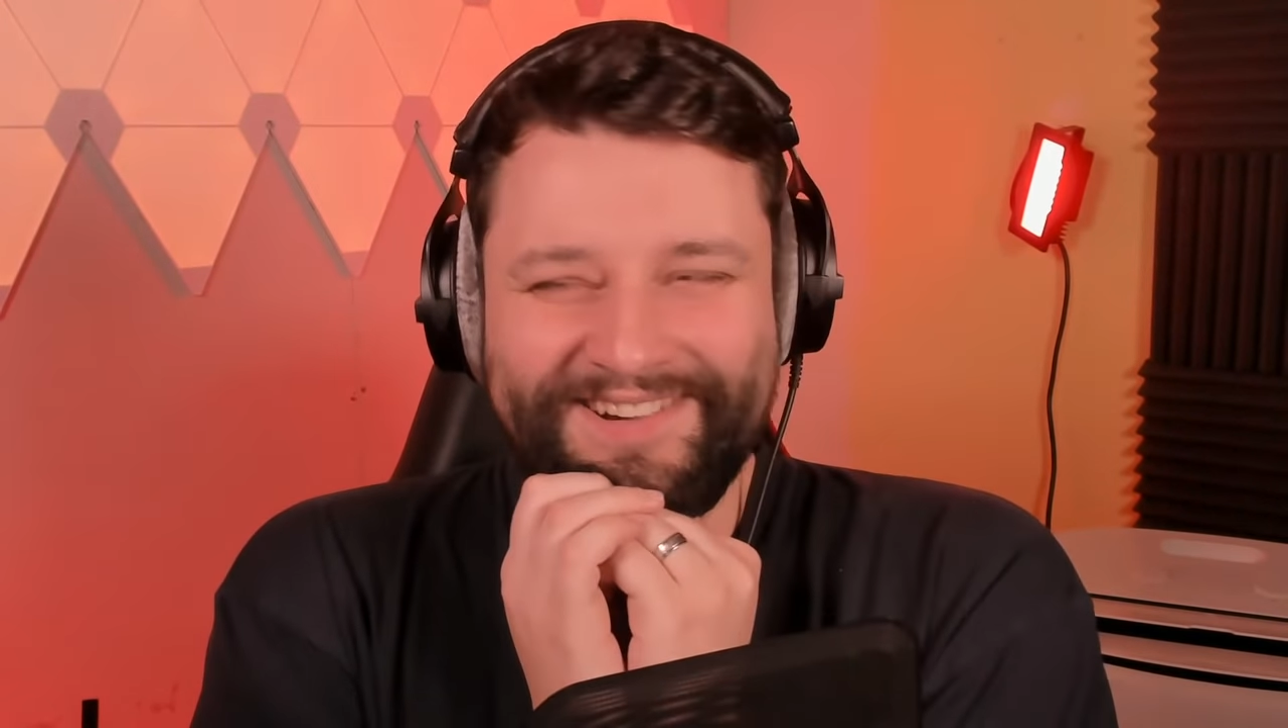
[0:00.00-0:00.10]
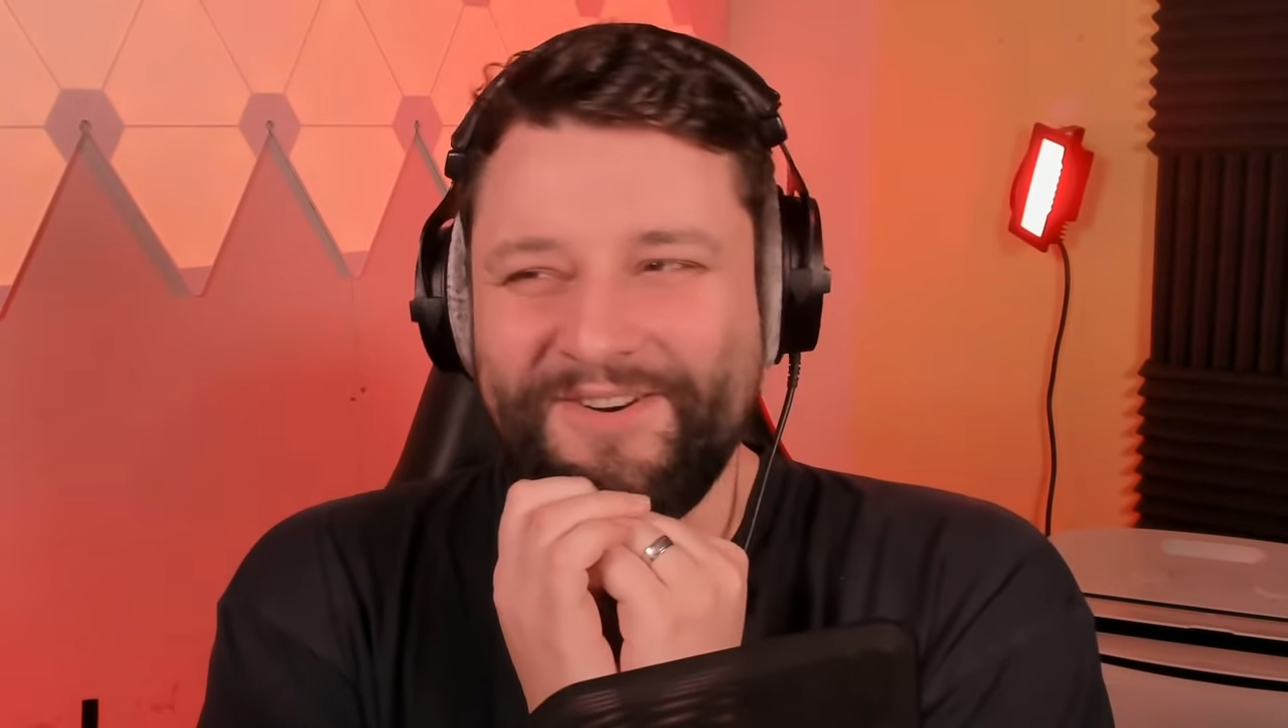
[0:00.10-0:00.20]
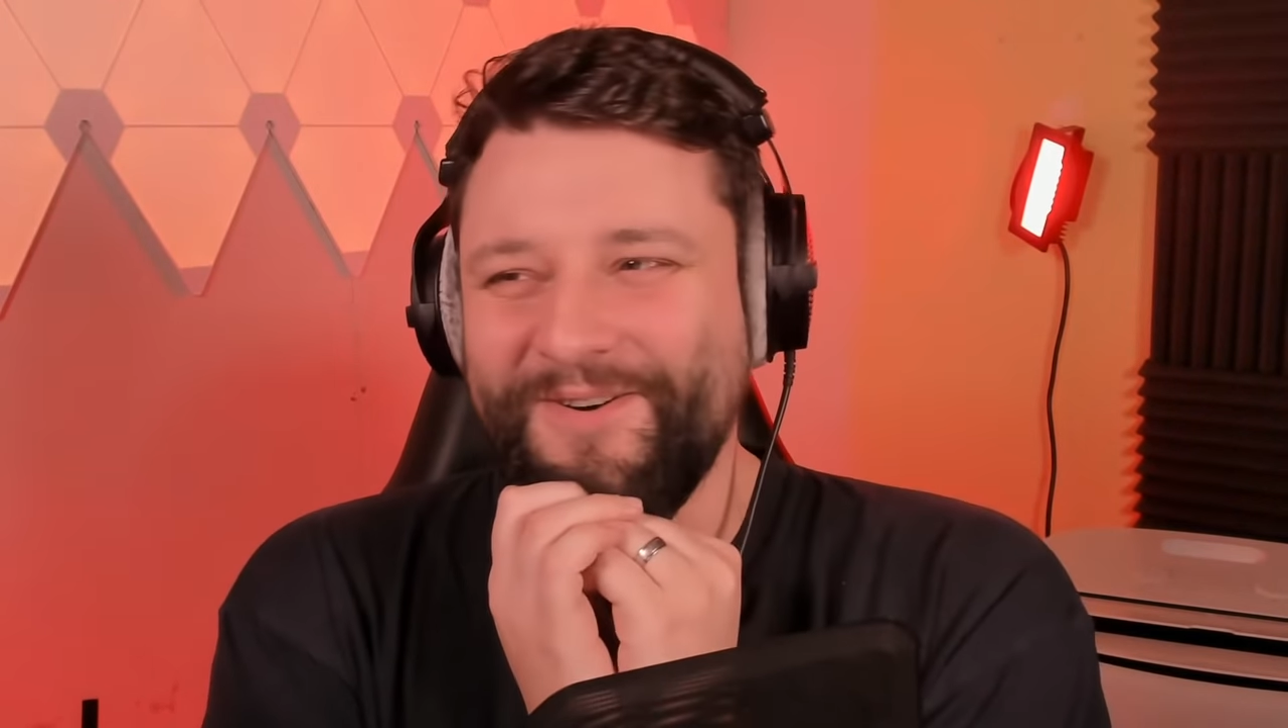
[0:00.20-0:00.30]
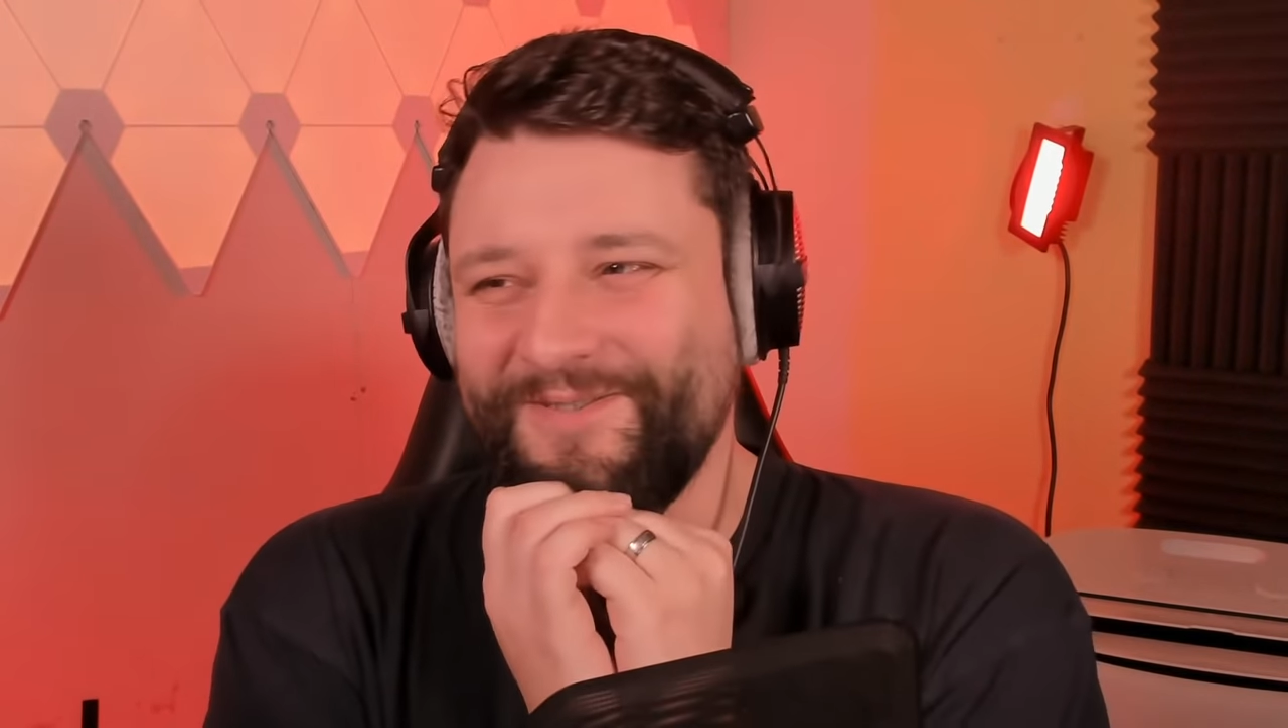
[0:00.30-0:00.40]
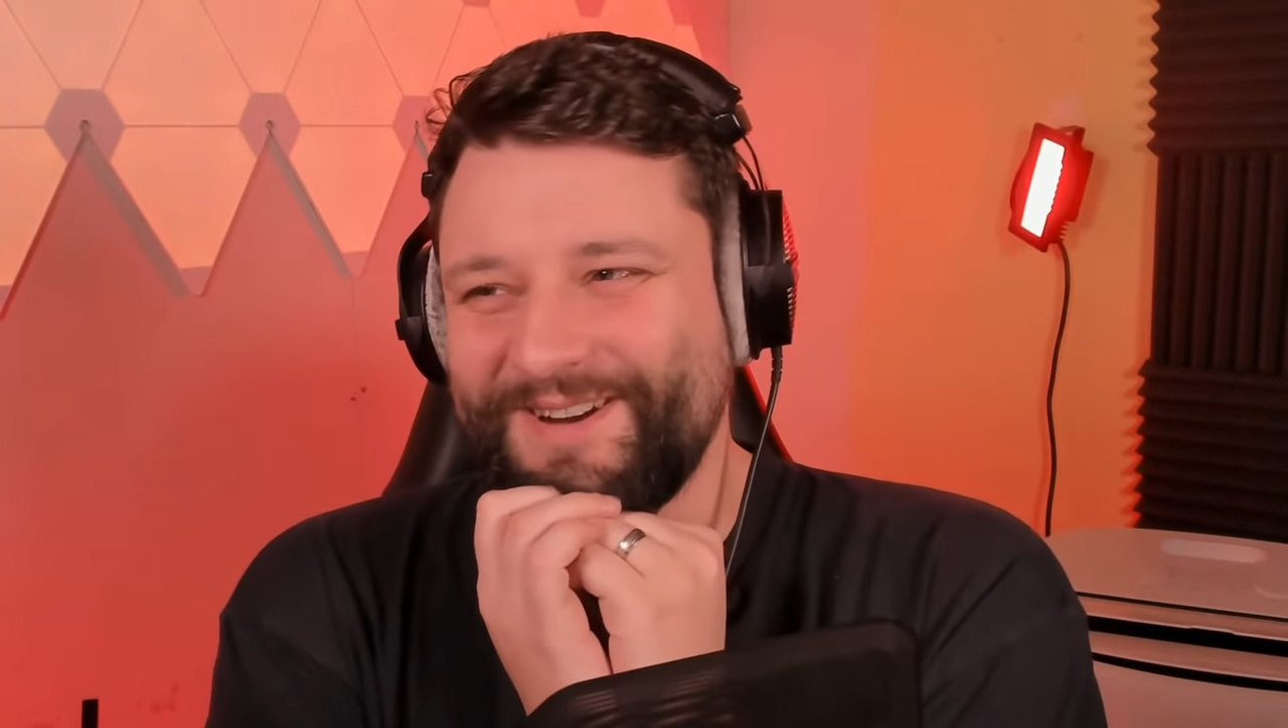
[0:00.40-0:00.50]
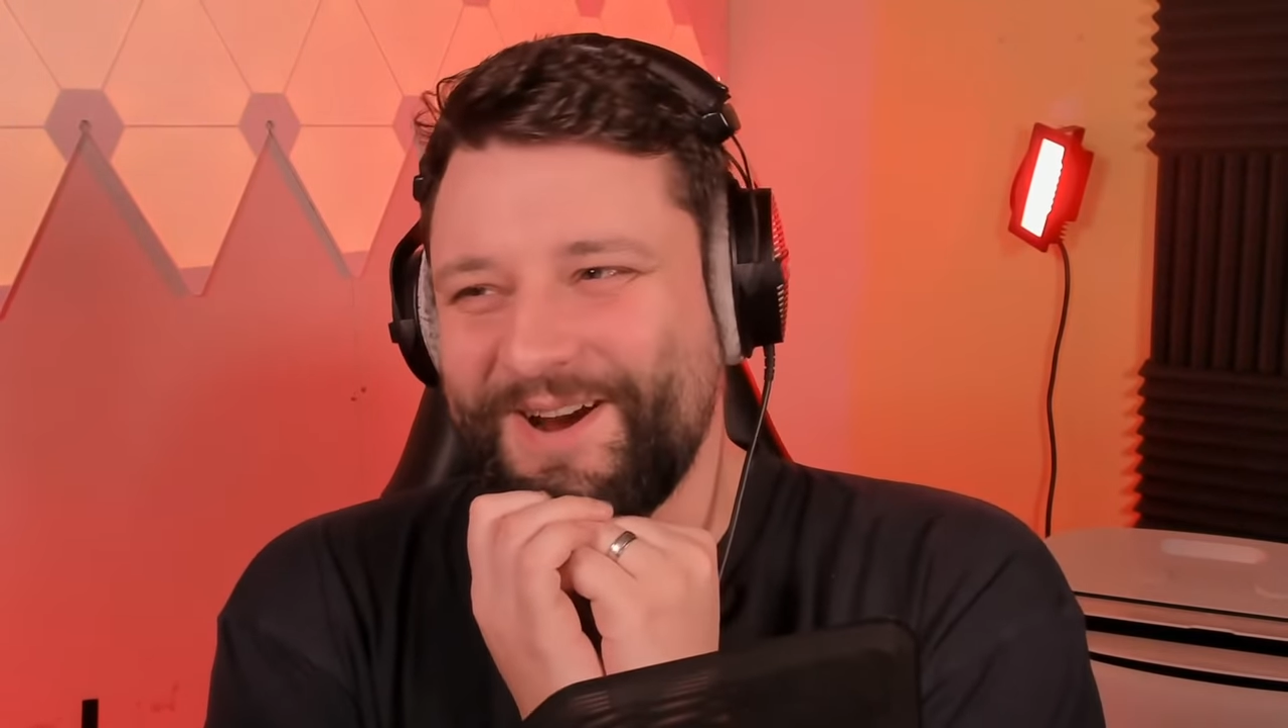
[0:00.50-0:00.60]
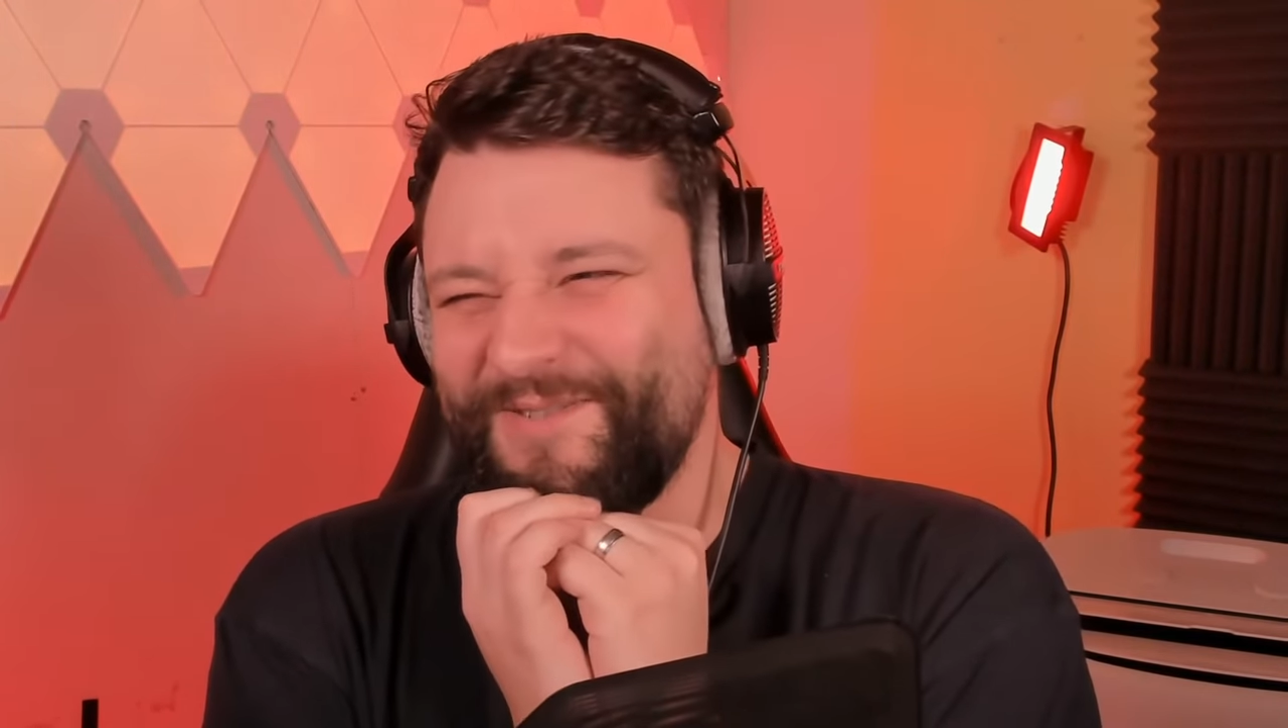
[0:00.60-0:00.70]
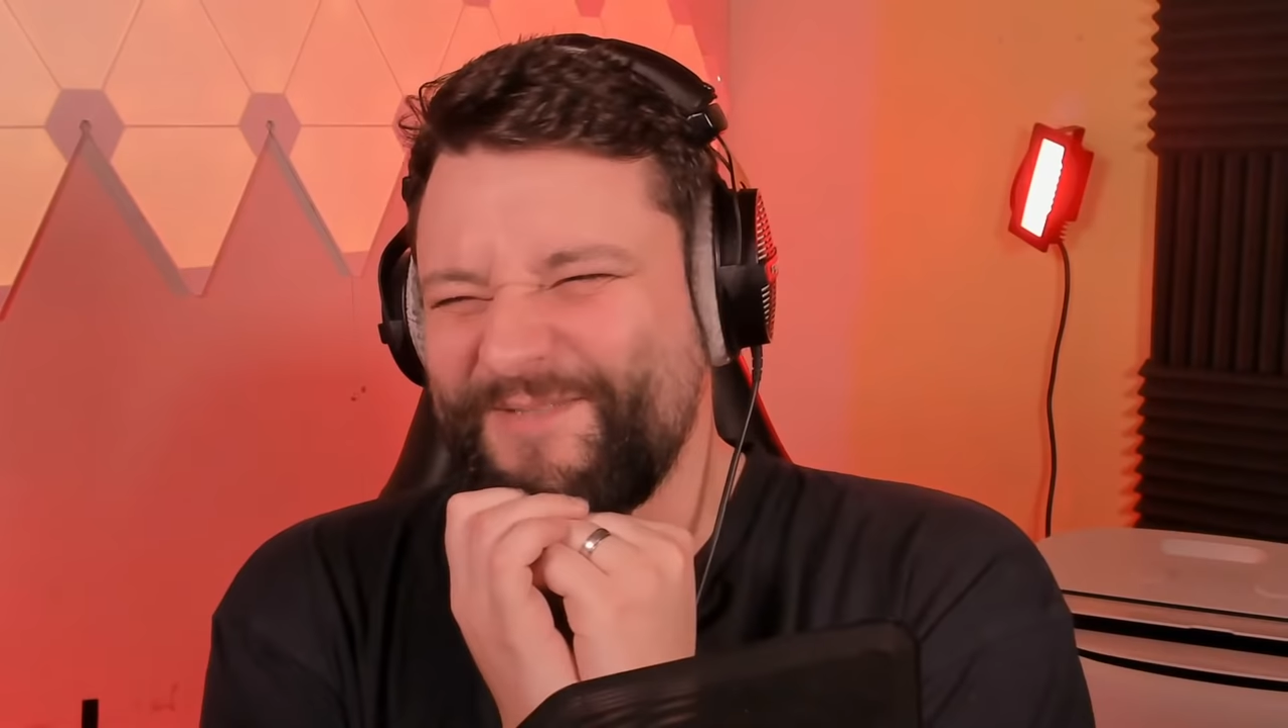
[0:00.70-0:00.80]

oh no,